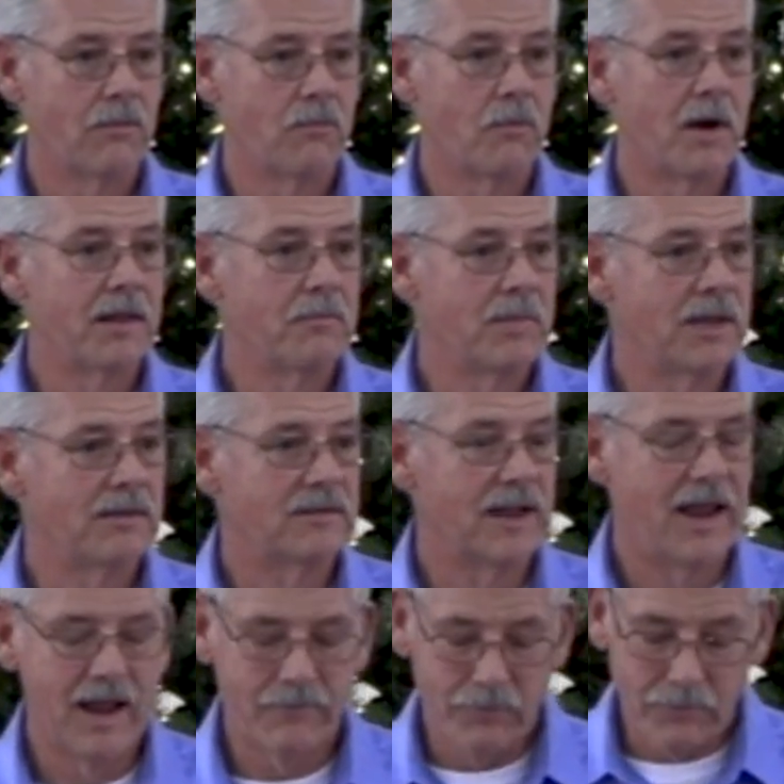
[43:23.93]
what it means to
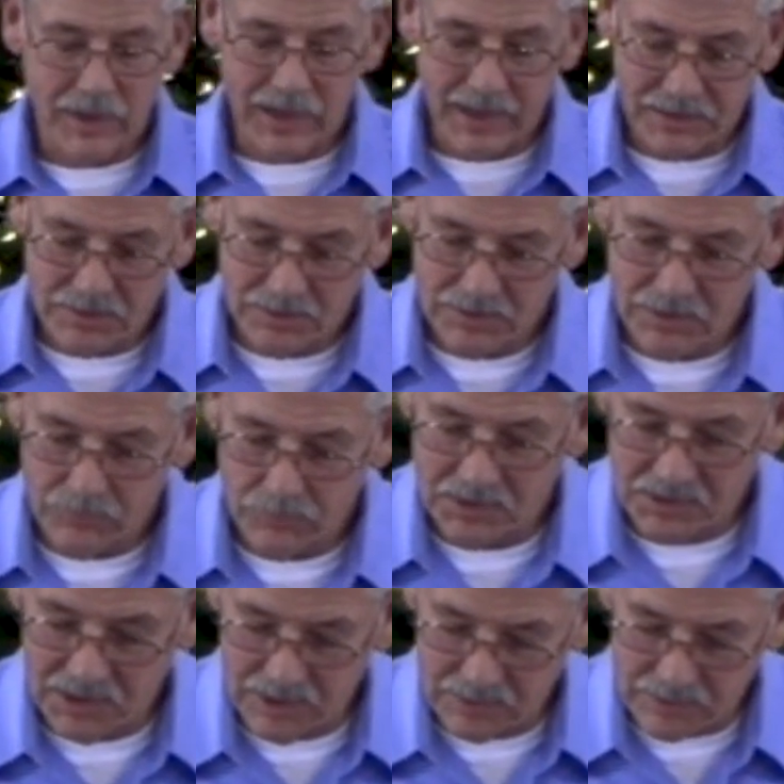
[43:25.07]
have a relationship with
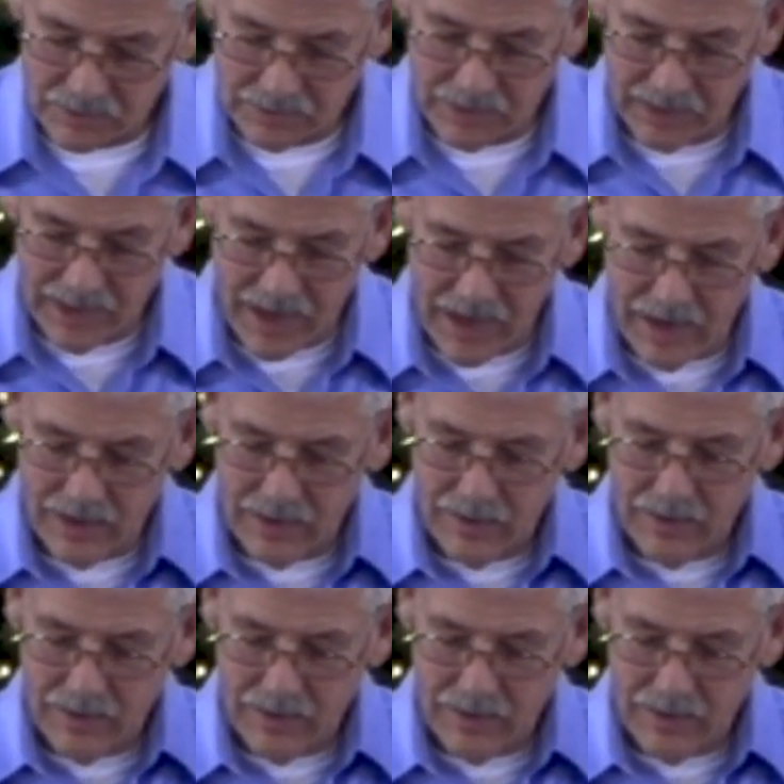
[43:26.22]
Jesus today.